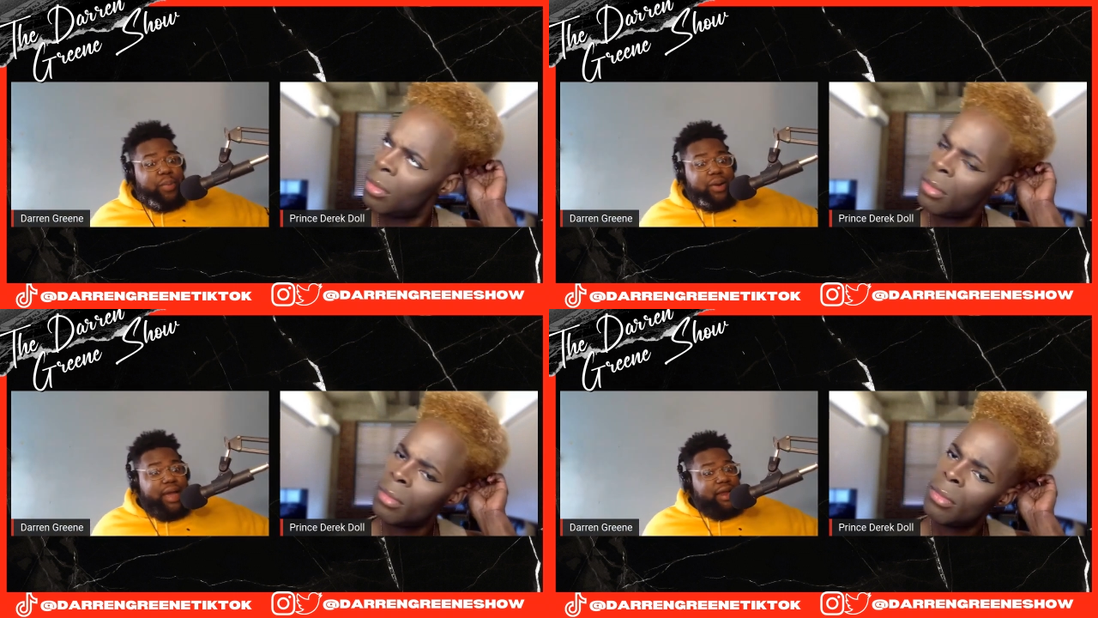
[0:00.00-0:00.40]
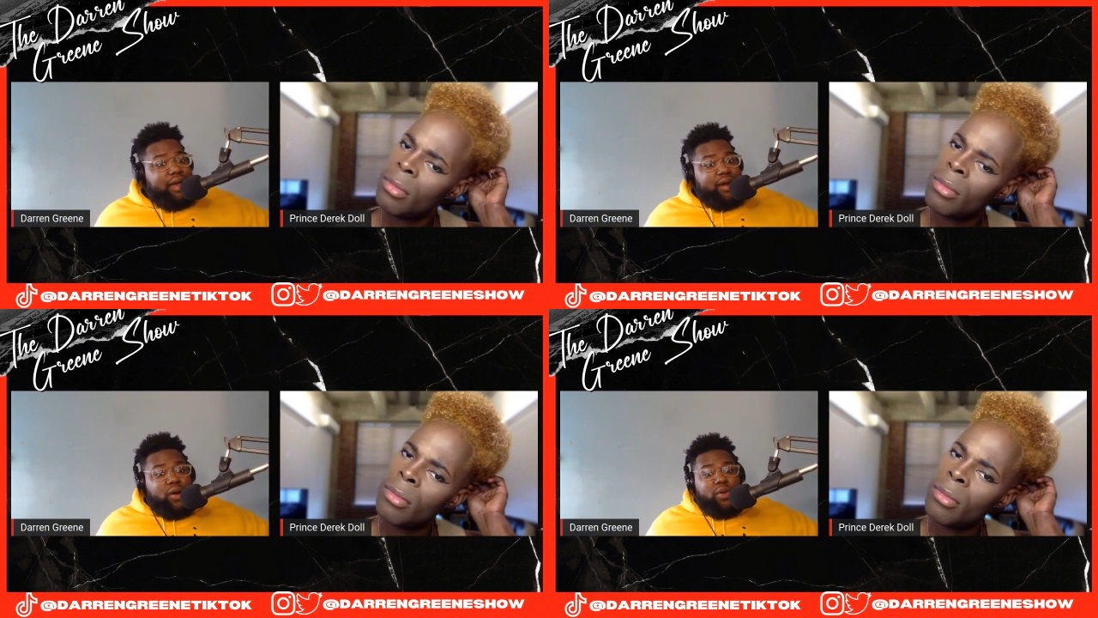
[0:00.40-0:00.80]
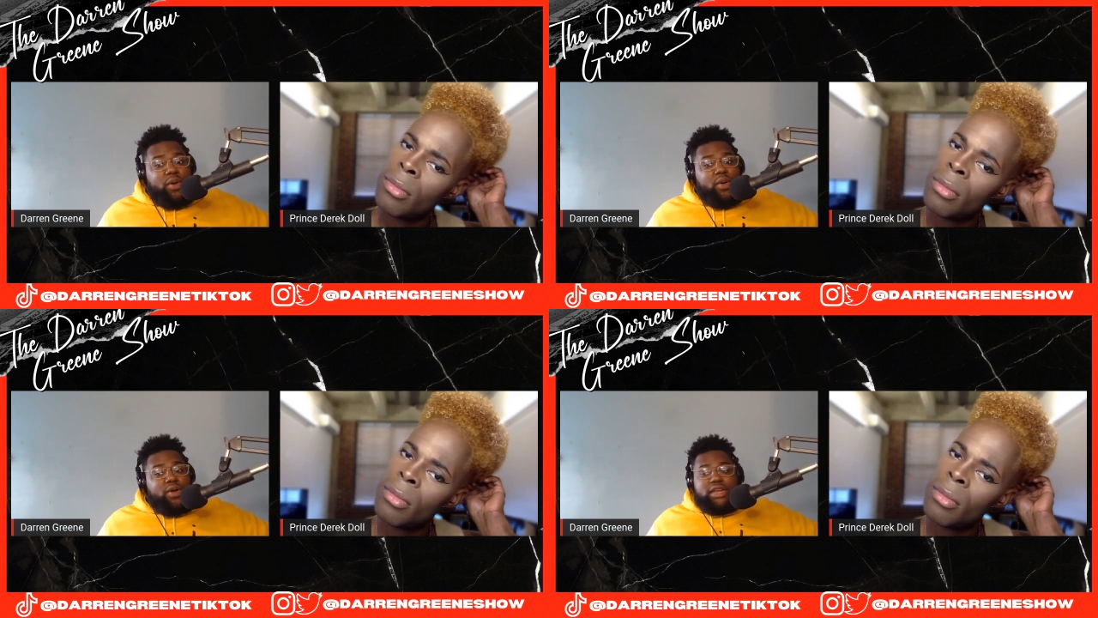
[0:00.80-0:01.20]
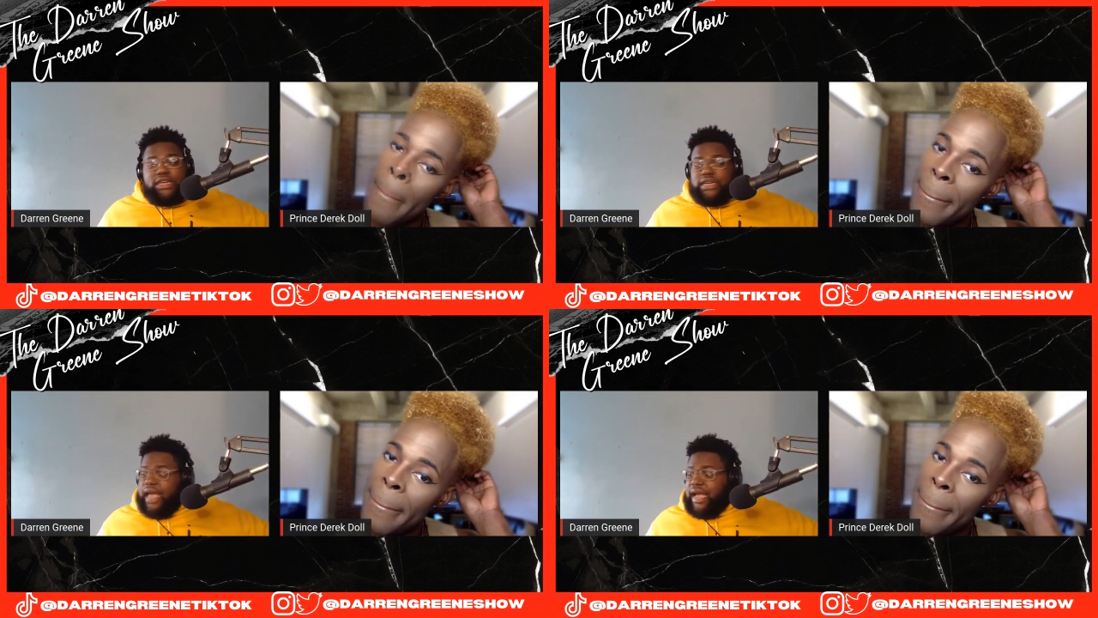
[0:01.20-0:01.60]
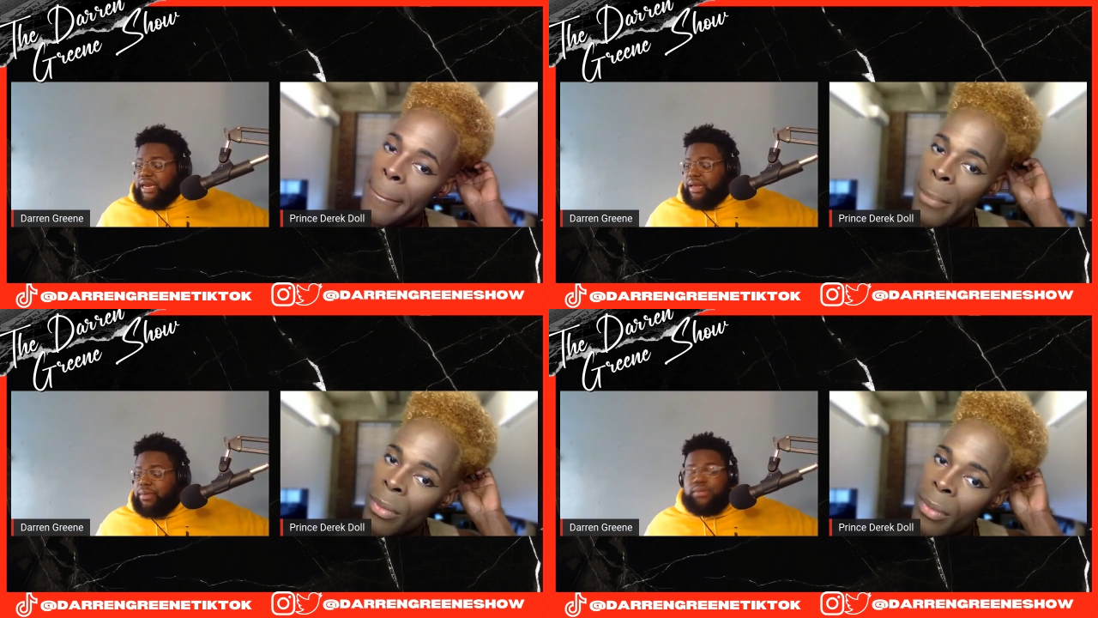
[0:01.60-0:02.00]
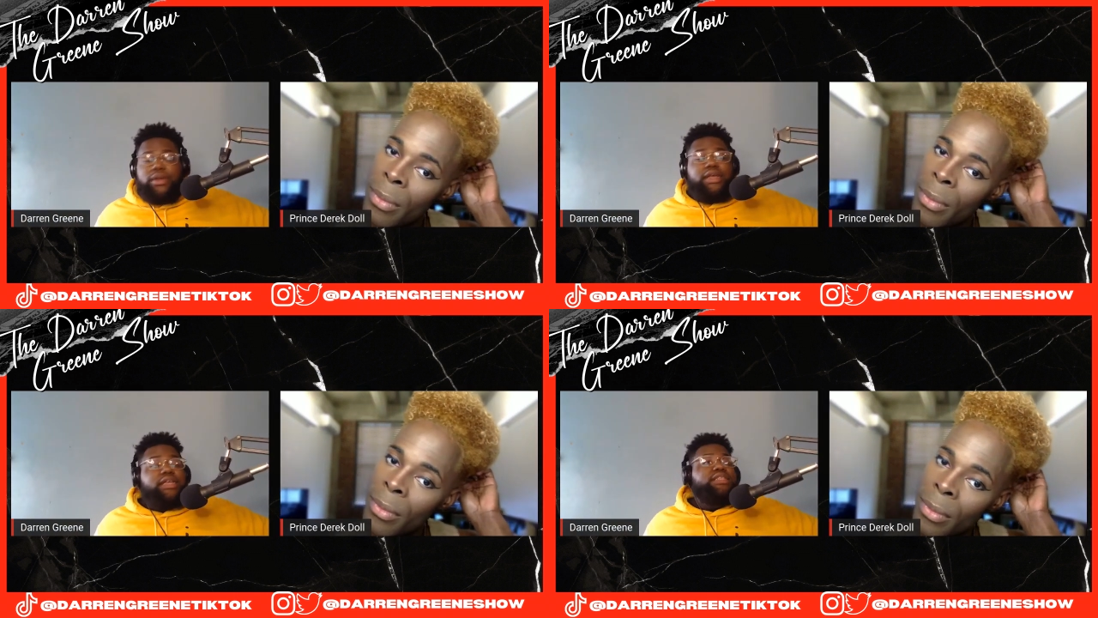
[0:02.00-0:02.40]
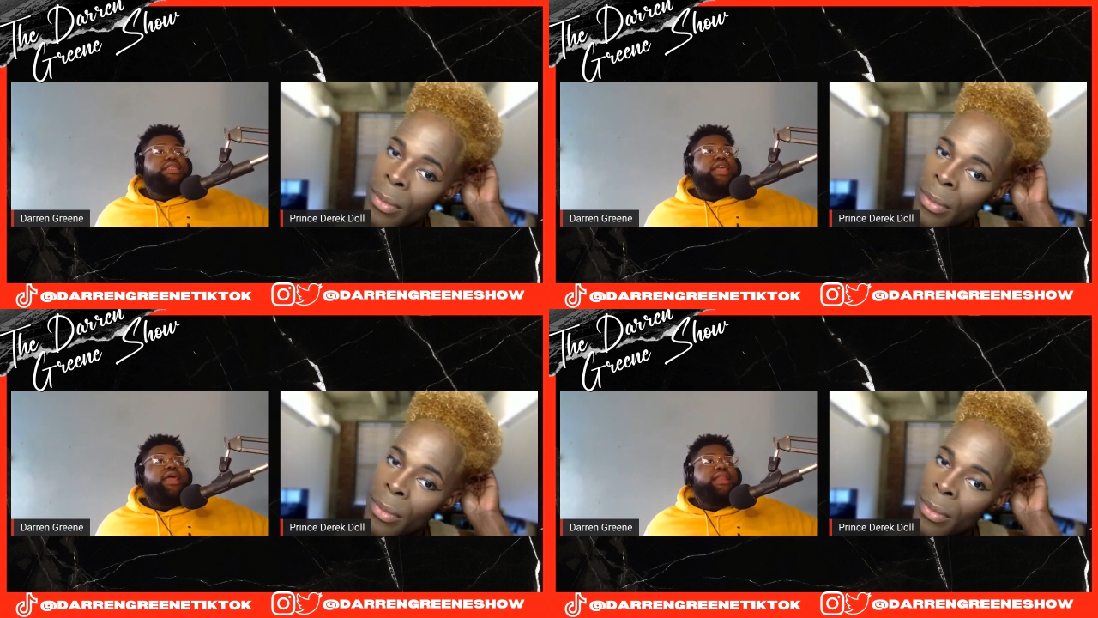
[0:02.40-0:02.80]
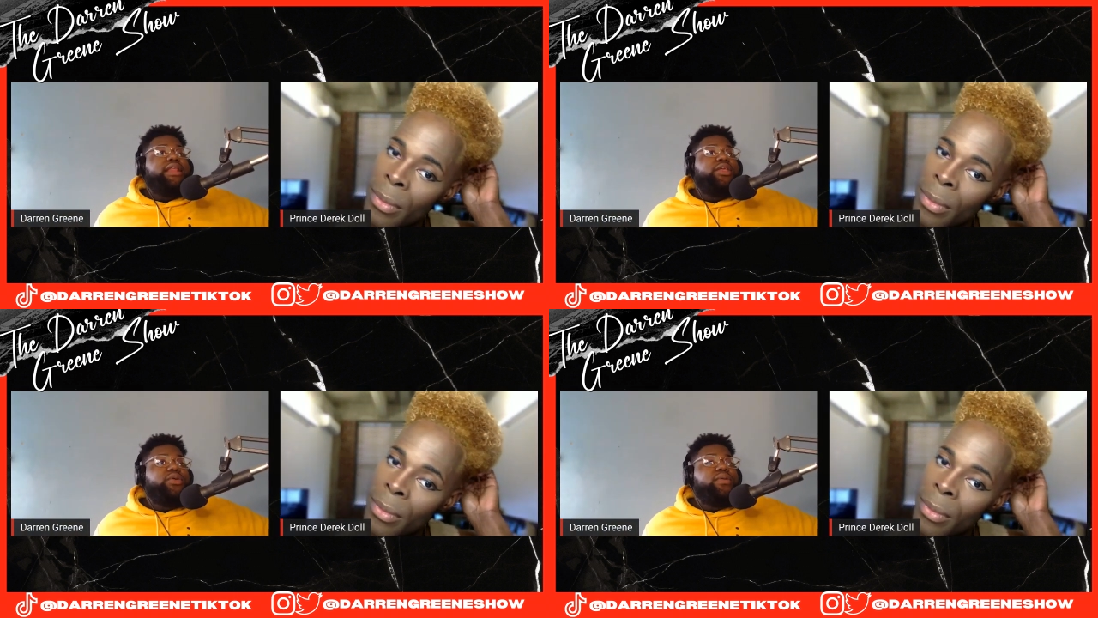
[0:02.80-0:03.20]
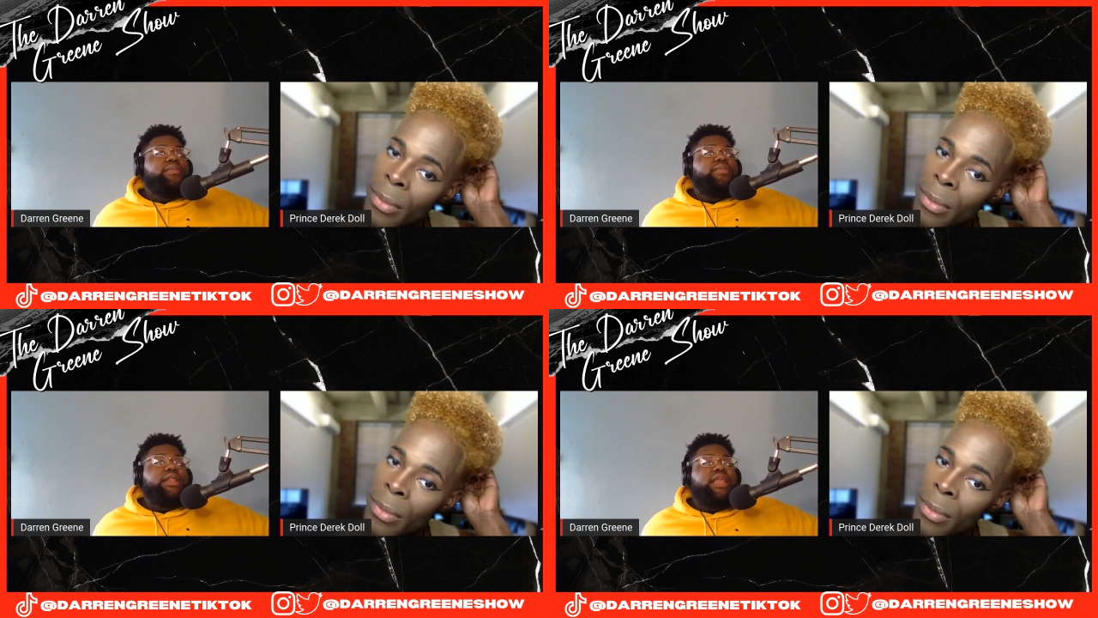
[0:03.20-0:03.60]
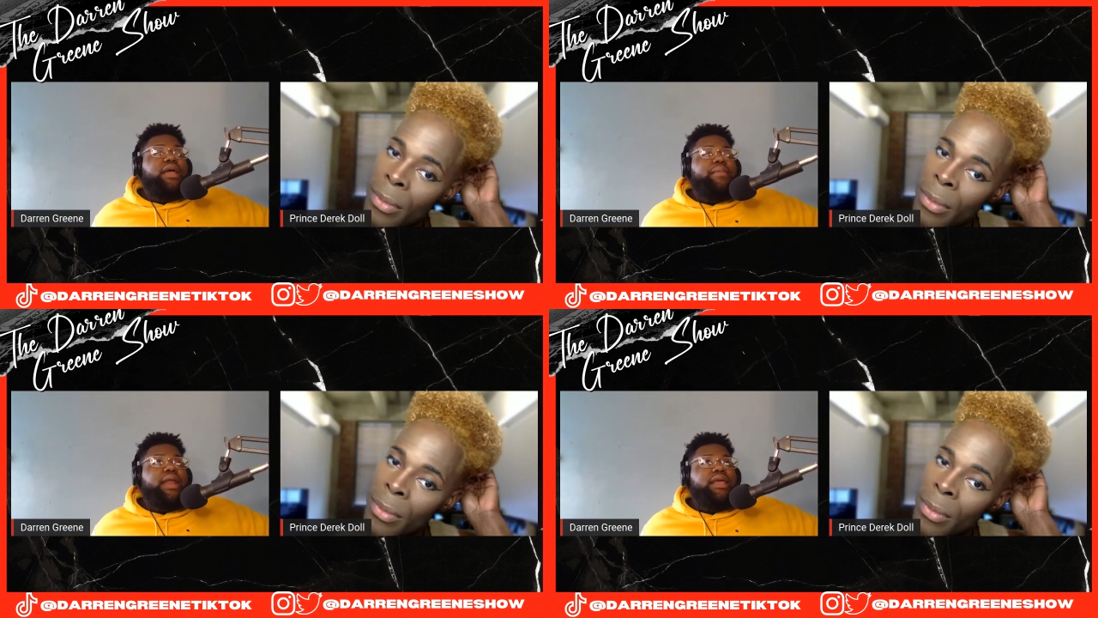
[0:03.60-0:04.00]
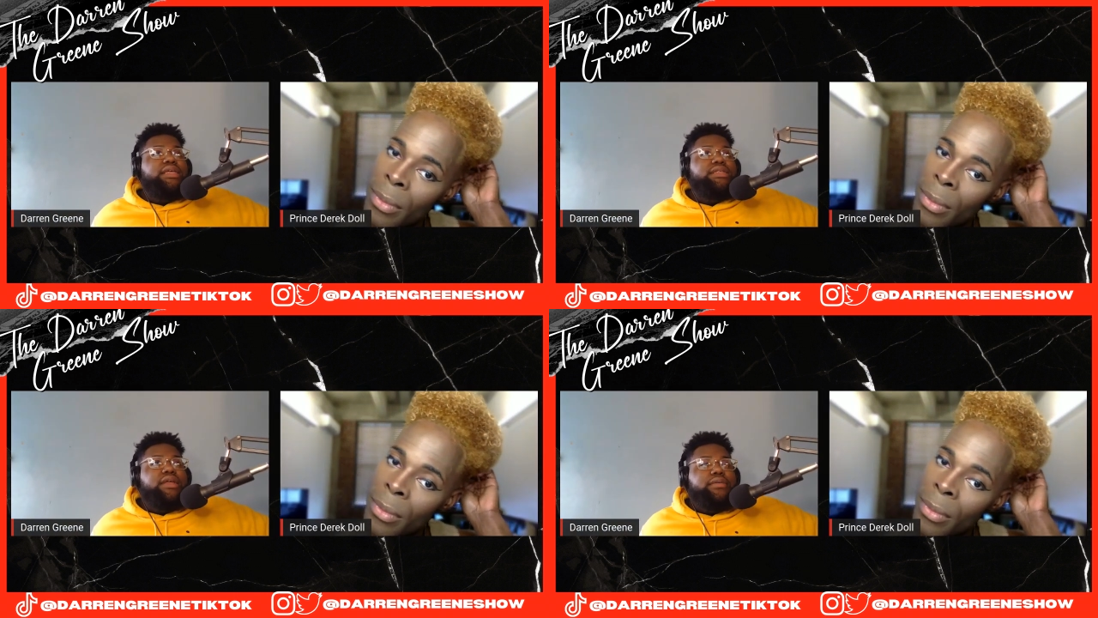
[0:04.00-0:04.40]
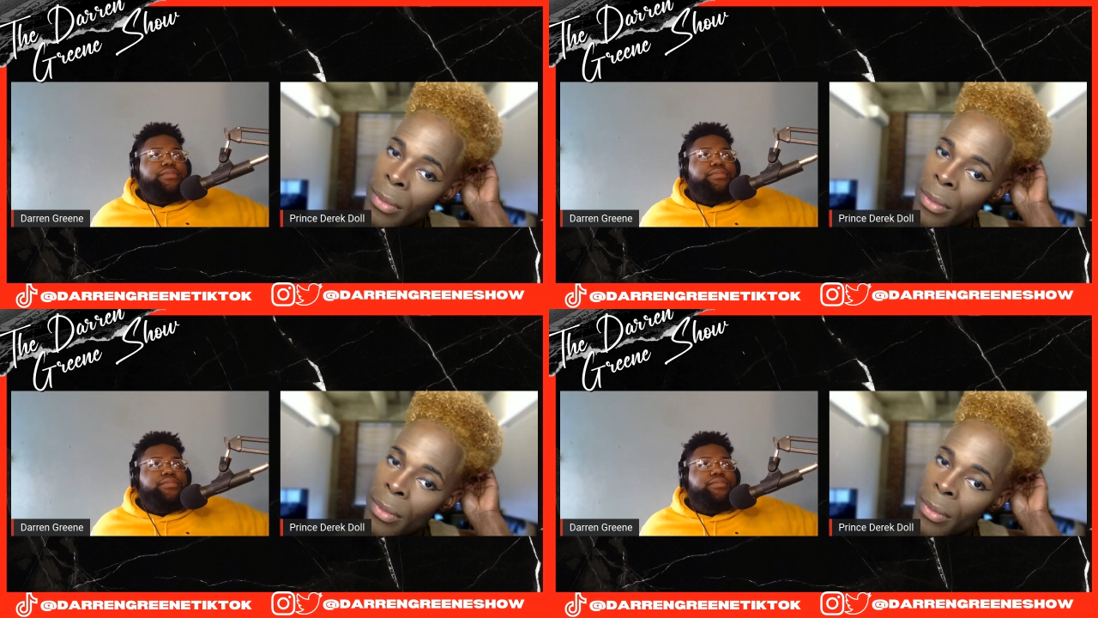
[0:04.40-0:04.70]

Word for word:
Speaker 1: put out a gun on on DJ Akademiks. When yeah, you, the thing about it is though,